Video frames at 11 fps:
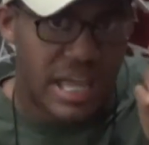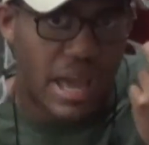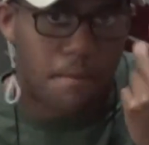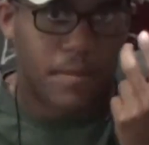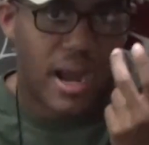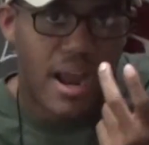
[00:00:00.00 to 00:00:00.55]

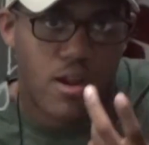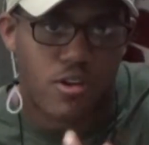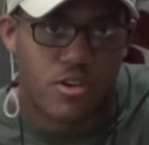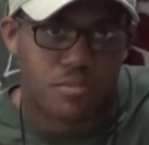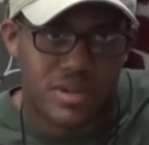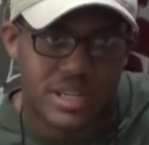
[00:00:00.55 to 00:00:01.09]
empire
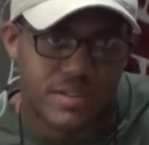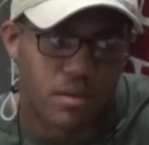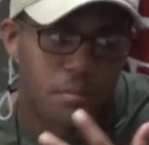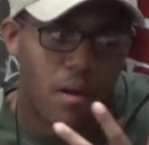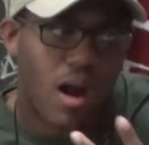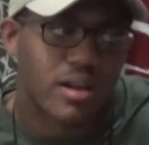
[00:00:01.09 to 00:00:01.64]
of
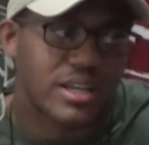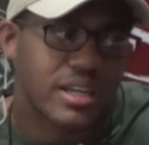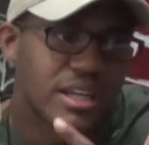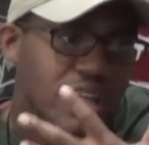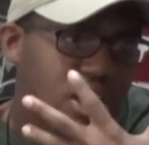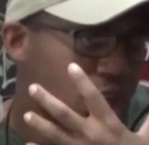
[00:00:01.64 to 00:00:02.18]
medieval
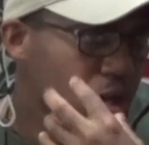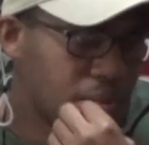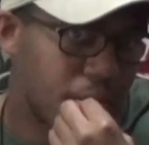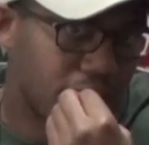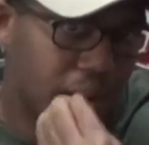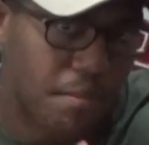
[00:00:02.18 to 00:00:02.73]
Mali,
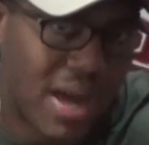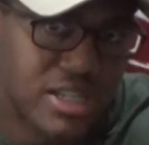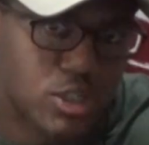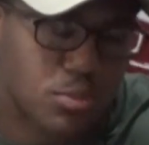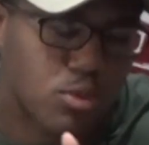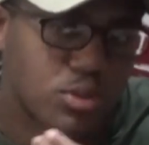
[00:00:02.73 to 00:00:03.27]
people like
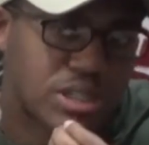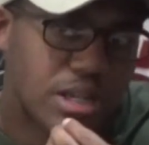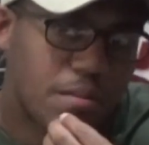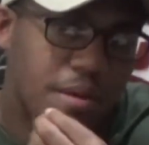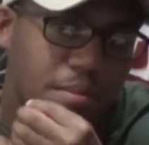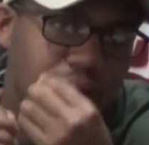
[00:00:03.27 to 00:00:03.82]
Mansa
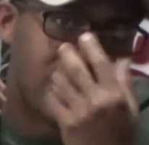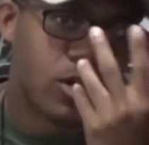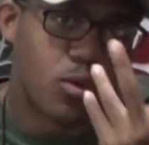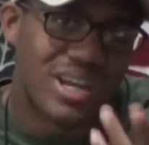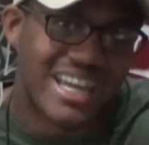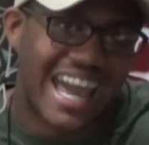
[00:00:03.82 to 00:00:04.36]
Musa, people like
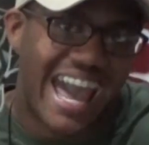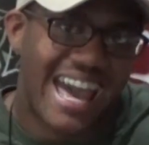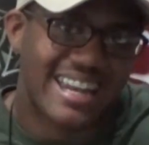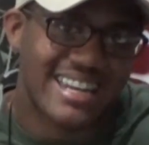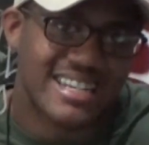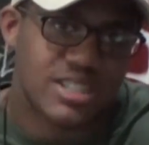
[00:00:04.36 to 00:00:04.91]
Queen
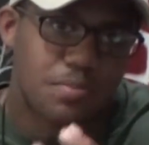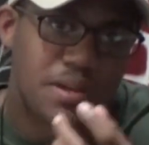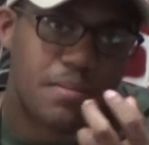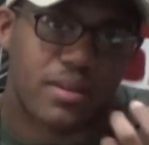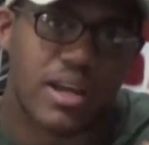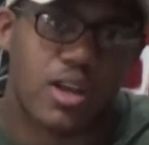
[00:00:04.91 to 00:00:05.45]
Candace,
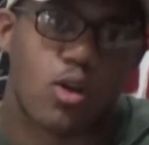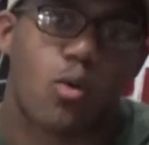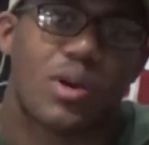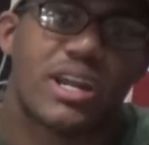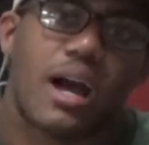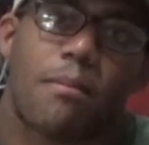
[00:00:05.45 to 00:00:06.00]
people like
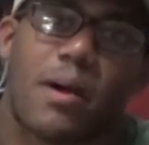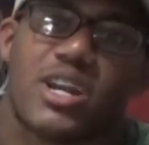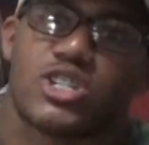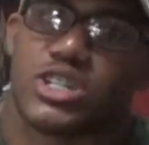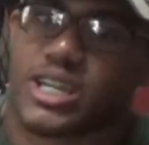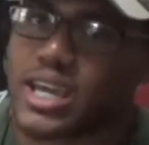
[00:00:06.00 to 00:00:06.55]
Queen Amana
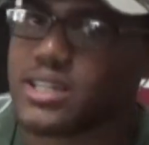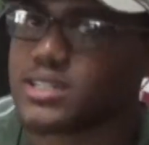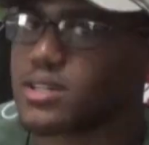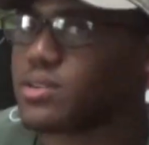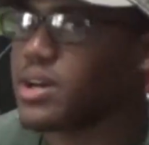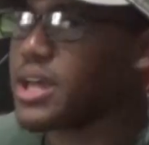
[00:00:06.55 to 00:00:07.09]

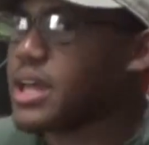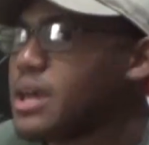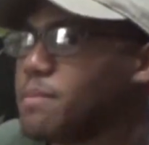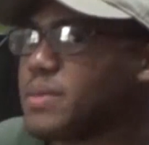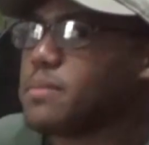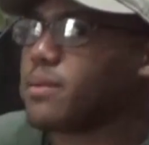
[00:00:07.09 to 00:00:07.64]
Shakato,
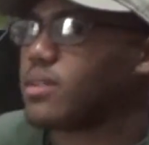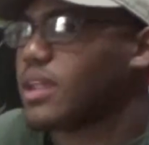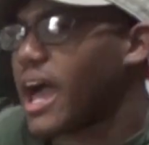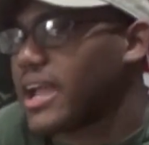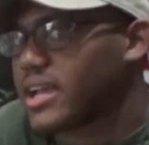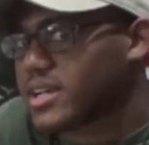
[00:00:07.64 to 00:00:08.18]
people
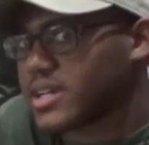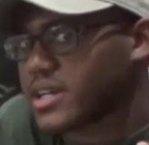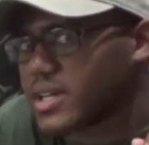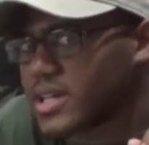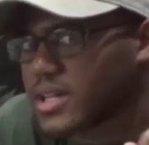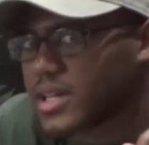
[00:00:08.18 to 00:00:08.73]
like
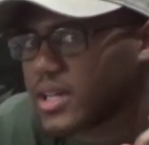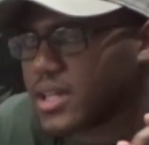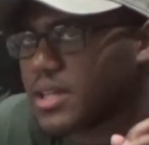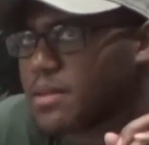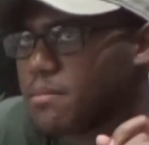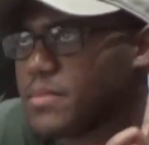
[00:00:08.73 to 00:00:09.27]

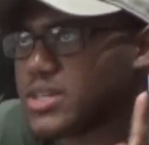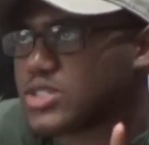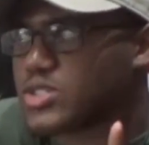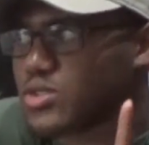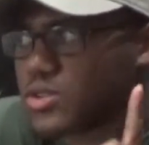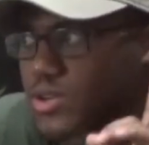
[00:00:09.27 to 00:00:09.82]

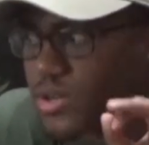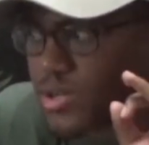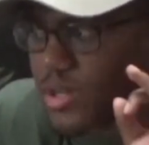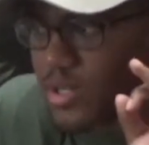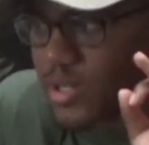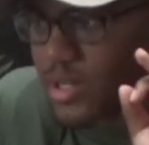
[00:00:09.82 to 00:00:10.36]
Mr.
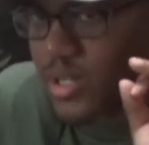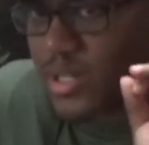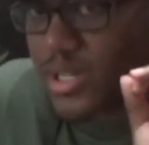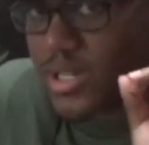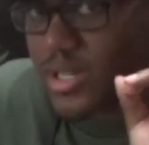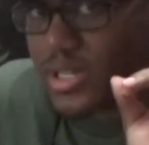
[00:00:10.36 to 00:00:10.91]

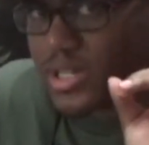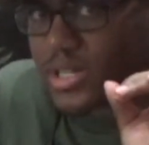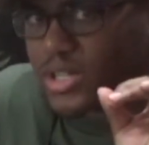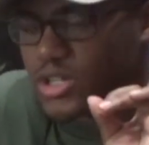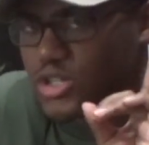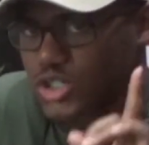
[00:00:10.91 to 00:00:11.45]

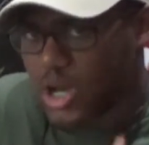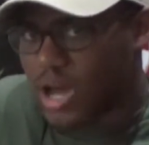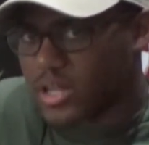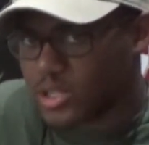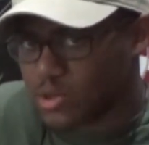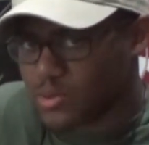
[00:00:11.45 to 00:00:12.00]

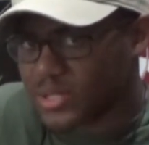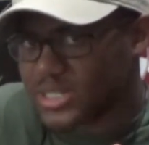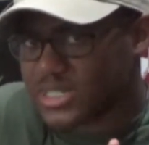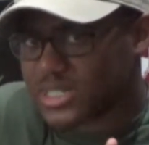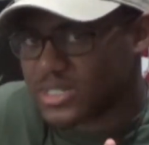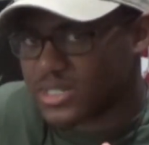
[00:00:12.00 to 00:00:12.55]
John
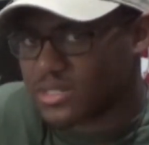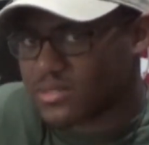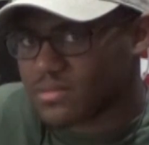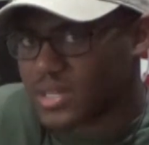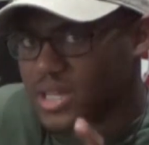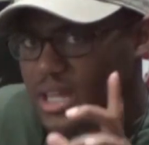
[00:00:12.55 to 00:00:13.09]
Lewis,
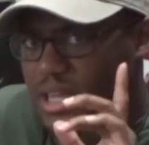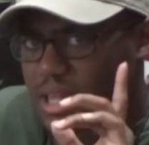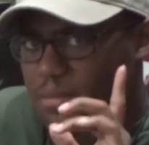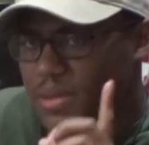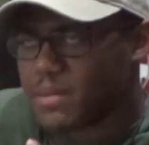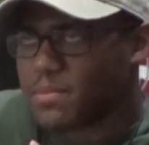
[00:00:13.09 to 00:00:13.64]

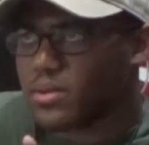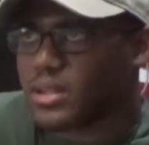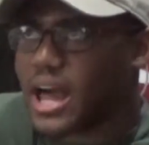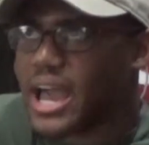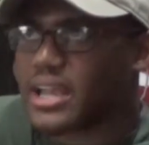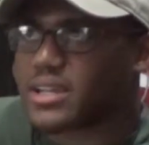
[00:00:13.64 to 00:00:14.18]
people
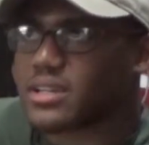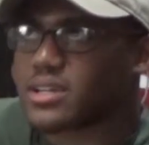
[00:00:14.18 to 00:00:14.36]
like